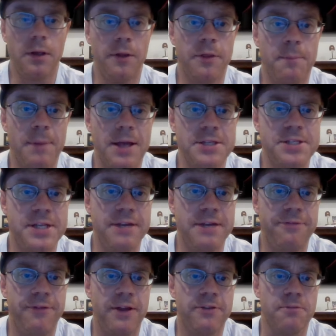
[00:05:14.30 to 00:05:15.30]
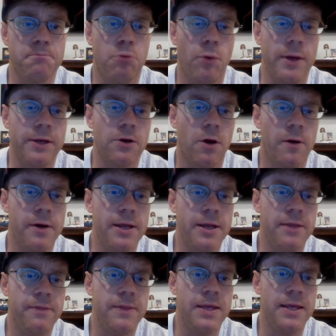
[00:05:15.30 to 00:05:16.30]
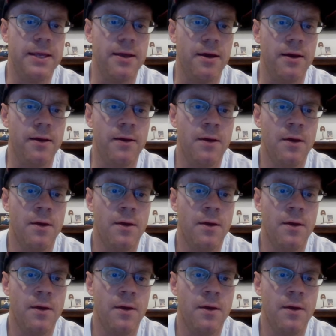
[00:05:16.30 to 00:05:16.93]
the best defensive point guard in the